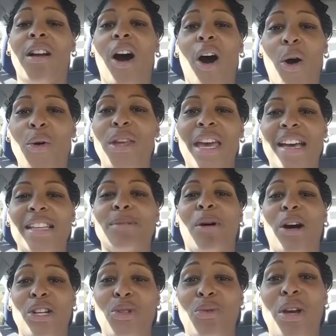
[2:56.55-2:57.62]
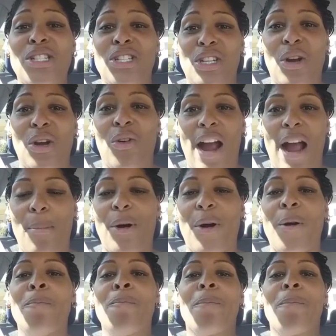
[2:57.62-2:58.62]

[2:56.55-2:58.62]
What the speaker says: Oh yes, punctuation and grammar